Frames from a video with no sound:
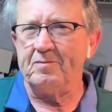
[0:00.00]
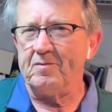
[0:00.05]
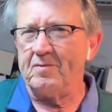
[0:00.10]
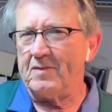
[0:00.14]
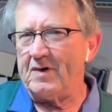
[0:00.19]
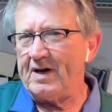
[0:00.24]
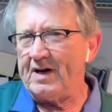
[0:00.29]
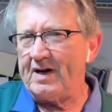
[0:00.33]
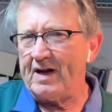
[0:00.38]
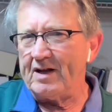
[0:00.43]

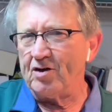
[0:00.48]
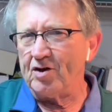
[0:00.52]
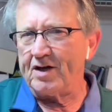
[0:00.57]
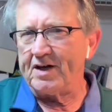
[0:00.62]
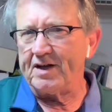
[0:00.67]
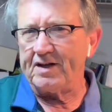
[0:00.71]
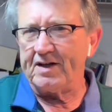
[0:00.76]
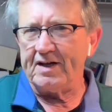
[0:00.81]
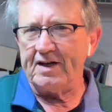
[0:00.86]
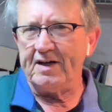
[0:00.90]
when I look
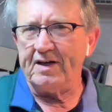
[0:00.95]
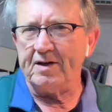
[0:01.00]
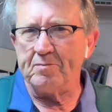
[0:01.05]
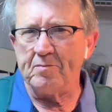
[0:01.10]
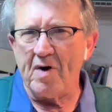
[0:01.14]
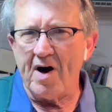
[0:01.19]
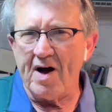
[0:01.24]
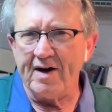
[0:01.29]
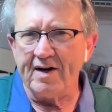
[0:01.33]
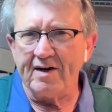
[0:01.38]
at the
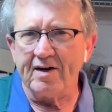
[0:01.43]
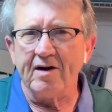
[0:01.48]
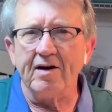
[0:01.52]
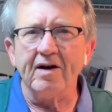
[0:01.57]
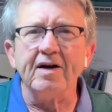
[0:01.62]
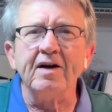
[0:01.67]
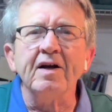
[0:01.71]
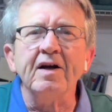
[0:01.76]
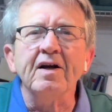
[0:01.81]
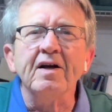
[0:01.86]
monitor,
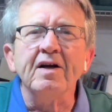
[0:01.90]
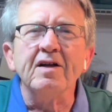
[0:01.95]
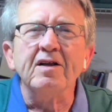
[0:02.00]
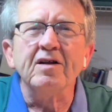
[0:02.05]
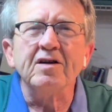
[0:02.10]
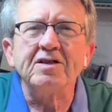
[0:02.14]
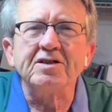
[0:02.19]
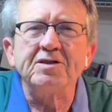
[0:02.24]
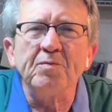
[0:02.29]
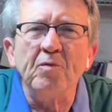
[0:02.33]
it
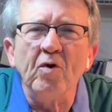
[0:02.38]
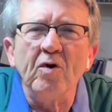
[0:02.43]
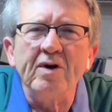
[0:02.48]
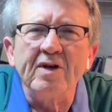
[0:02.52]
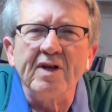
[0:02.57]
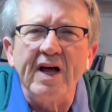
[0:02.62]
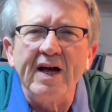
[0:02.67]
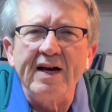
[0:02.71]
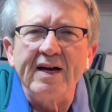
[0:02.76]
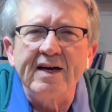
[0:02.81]
looks more
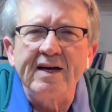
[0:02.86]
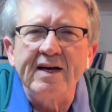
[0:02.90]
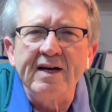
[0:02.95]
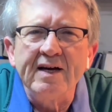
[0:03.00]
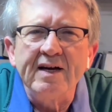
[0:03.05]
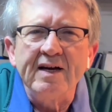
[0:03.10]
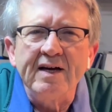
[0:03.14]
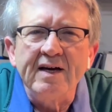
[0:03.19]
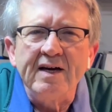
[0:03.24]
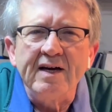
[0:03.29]
like
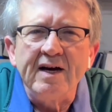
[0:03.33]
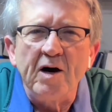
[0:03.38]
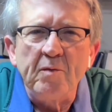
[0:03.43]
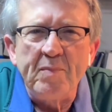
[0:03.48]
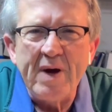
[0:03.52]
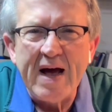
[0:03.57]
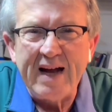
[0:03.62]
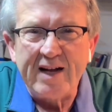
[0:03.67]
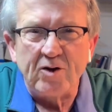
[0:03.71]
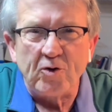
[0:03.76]
a
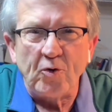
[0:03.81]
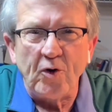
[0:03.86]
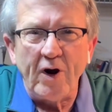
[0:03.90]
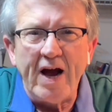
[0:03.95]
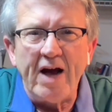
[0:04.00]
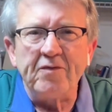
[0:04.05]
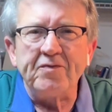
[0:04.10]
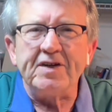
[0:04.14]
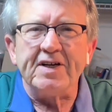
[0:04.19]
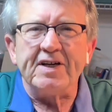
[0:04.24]
bad
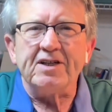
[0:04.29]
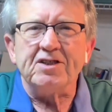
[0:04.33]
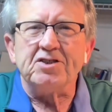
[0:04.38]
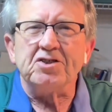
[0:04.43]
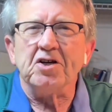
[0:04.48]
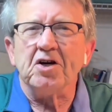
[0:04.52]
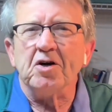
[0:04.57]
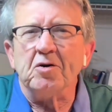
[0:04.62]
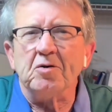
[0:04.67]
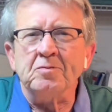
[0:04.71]
crafting
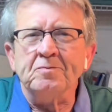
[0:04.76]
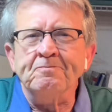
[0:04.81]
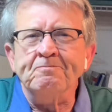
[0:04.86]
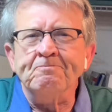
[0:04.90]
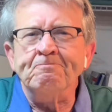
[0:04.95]
show.